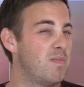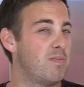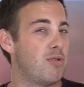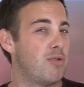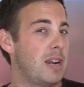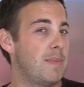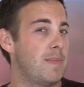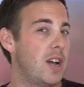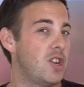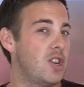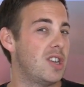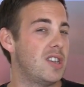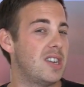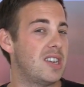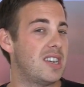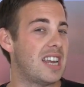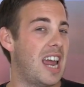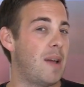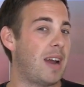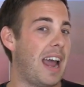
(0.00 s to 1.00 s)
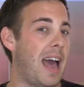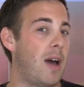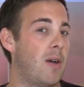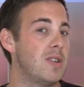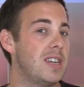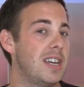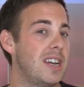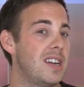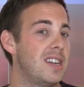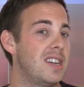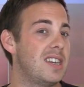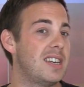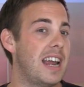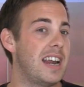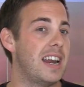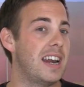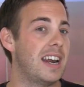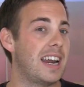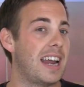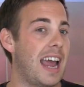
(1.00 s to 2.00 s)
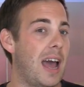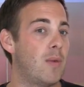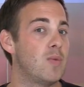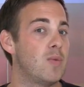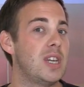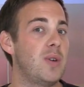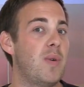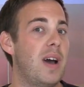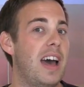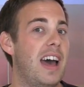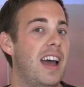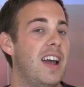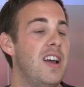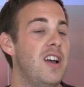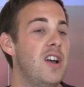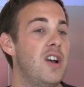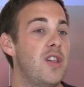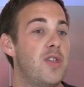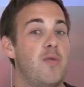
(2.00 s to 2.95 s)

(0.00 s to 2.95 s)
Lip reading: pretty much in the same county and stayed in the county where